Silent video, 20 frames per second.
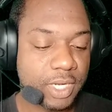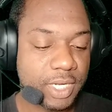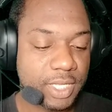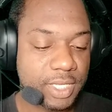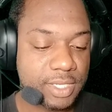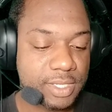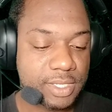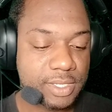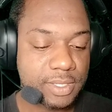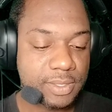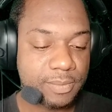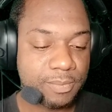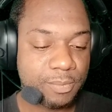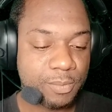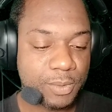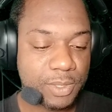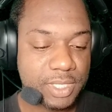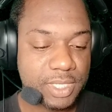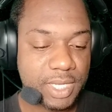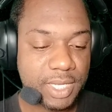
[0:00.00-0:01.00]
It is.
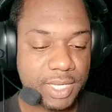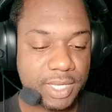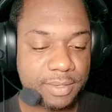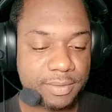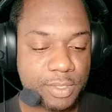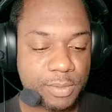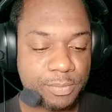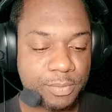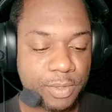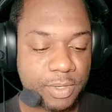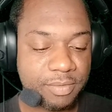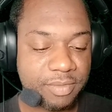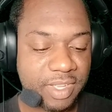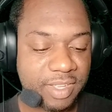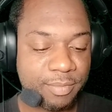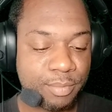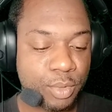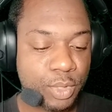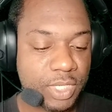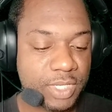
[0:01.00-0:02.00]
We'll take it. So
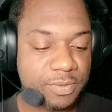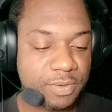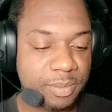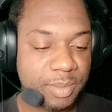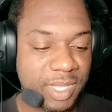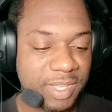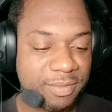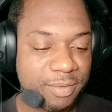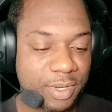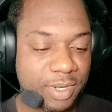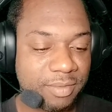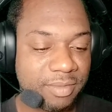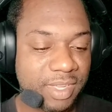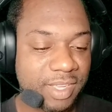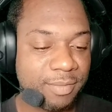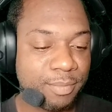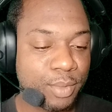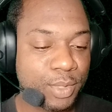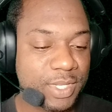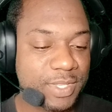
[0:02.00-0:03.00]
45 points for me,
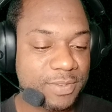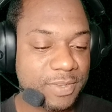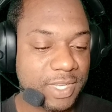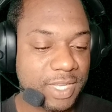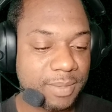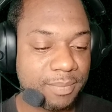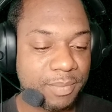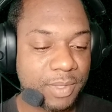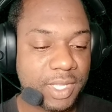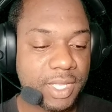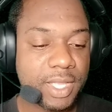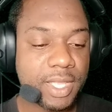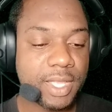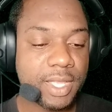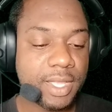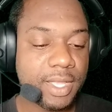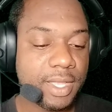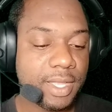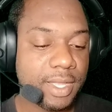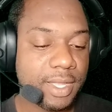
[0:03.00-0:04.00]
45 points for him.
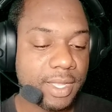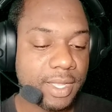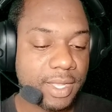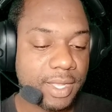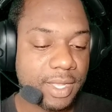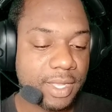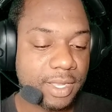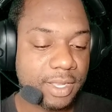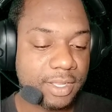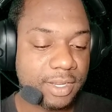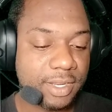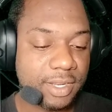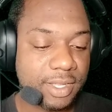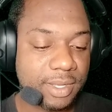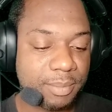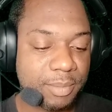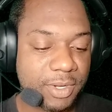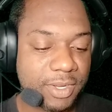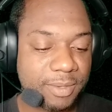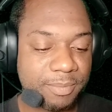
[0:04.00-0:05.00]
Uh, good
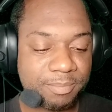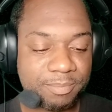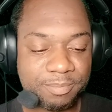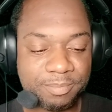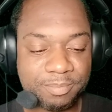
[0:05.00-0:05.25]
luck, bro.